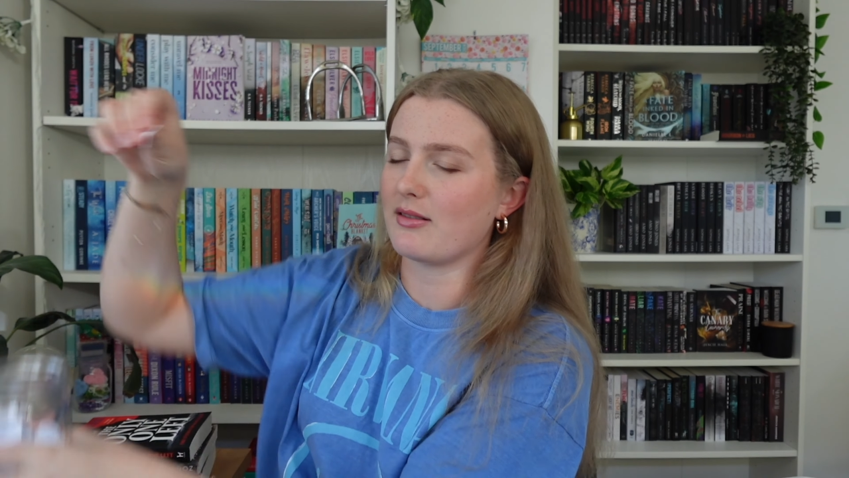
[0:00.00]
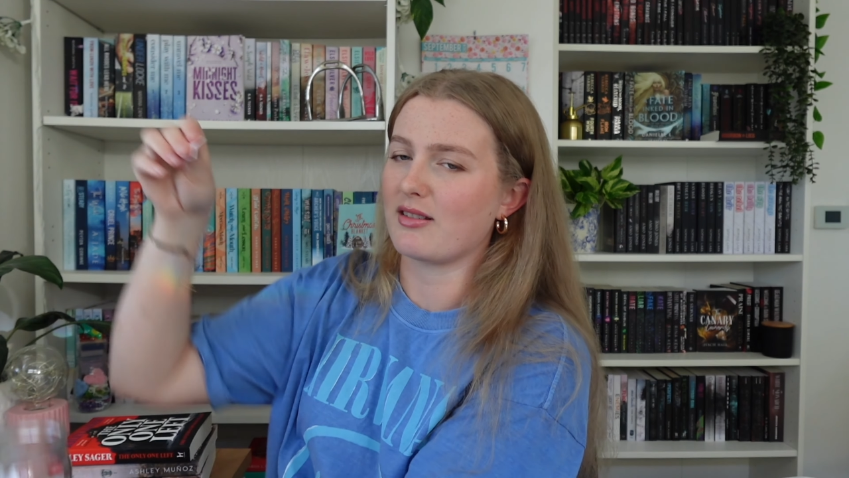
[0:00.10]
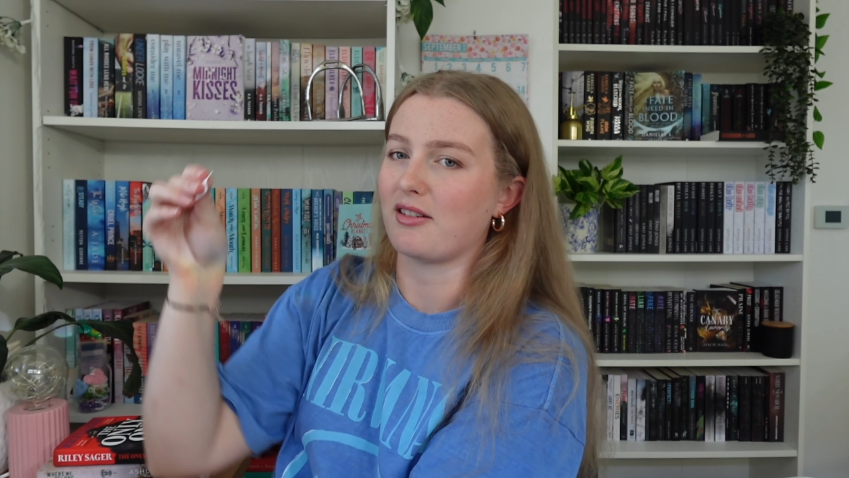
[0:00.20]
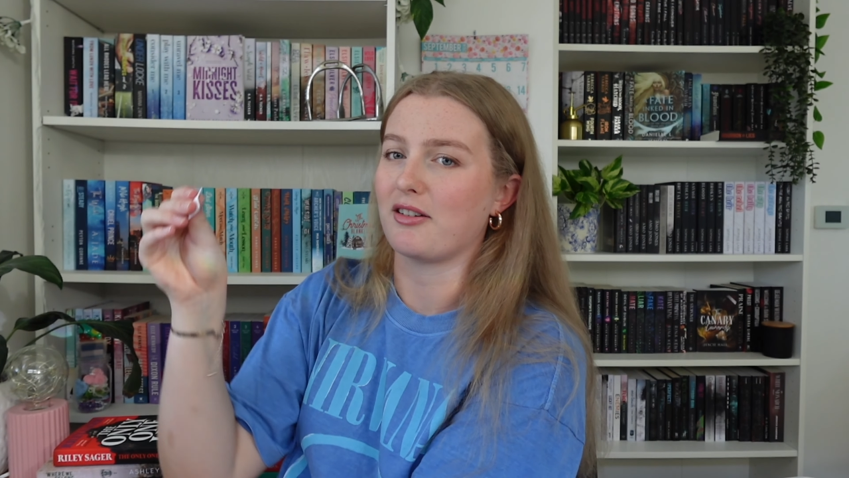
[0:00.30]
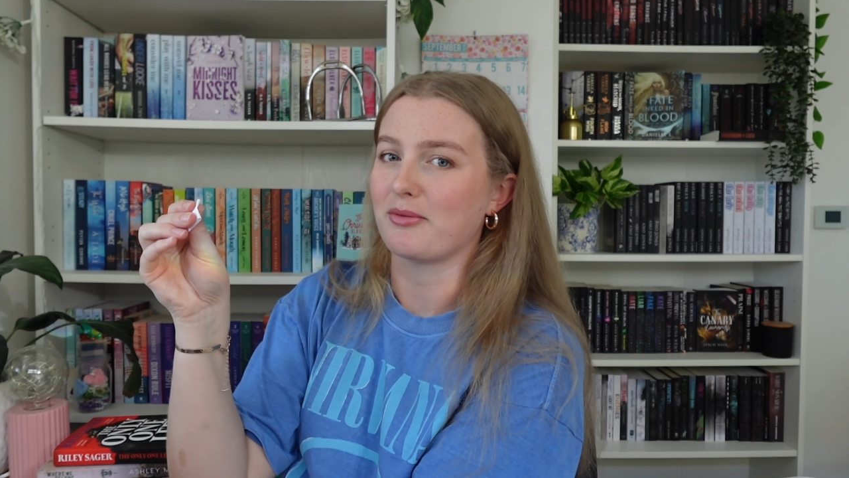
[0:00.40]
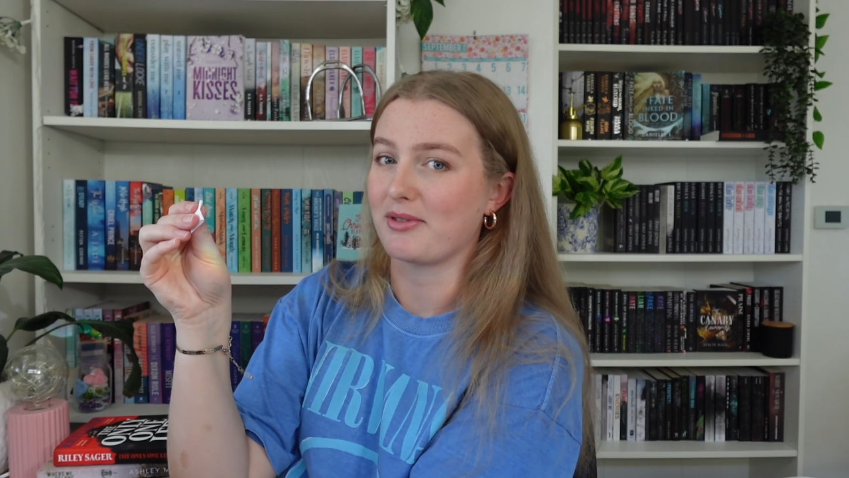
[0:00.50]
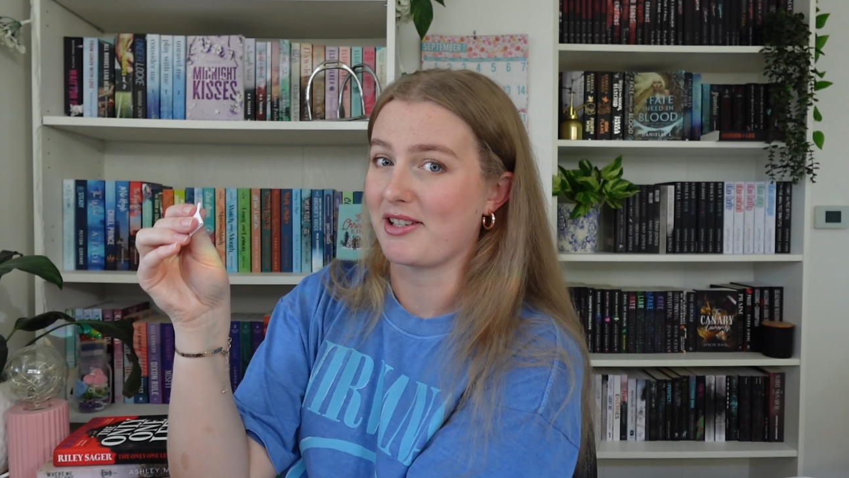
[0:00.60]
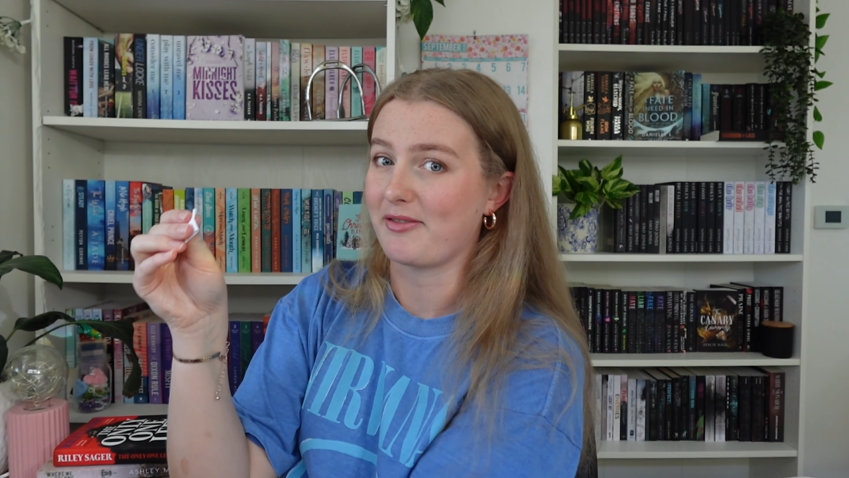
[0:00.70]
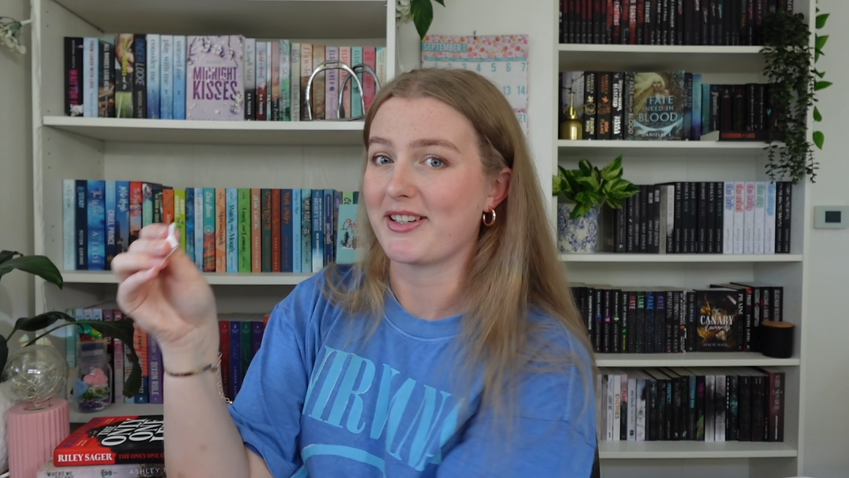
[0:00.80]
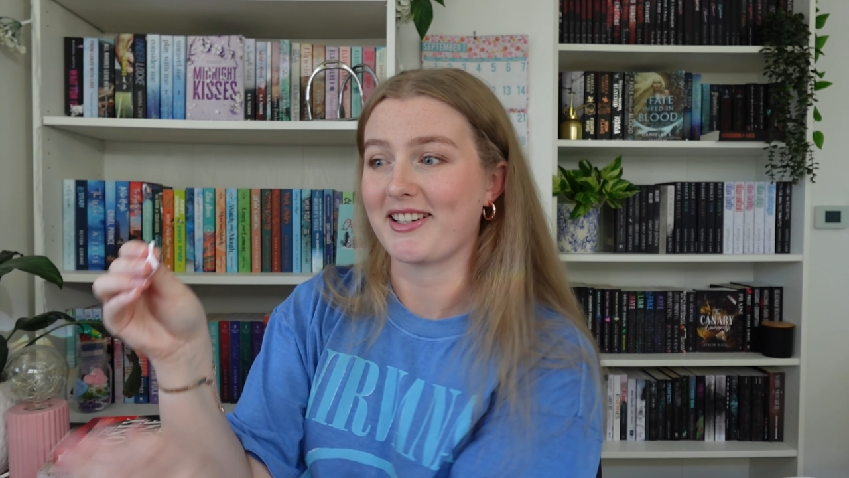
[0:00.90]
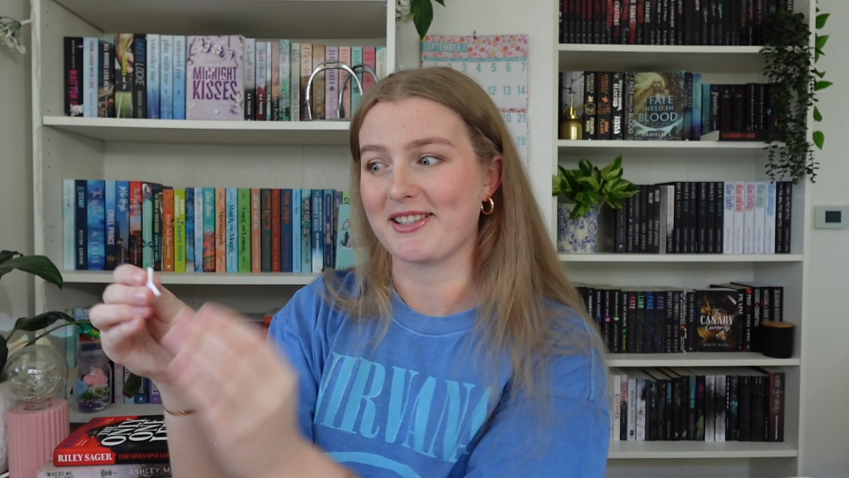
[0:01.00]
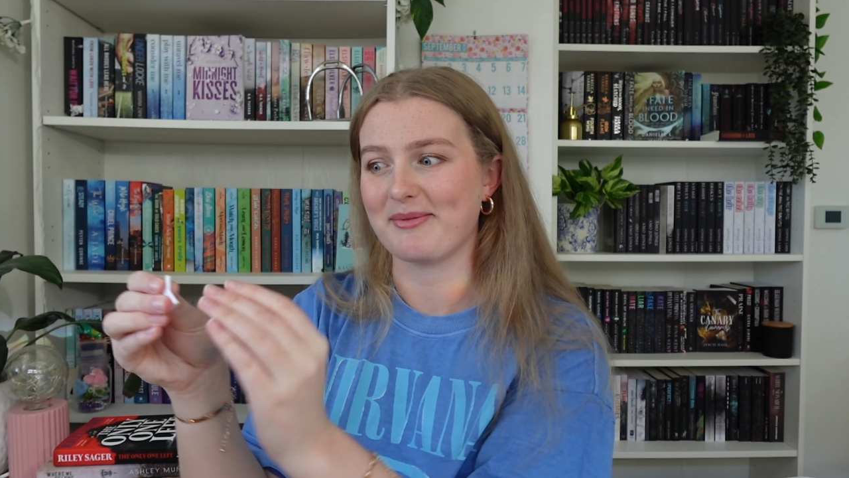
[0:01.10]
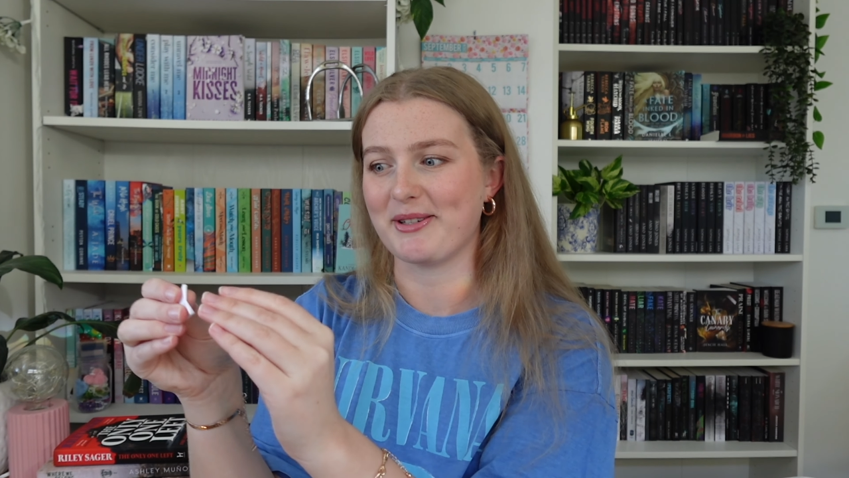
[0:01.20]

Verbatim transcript: so we'll see if we can get some new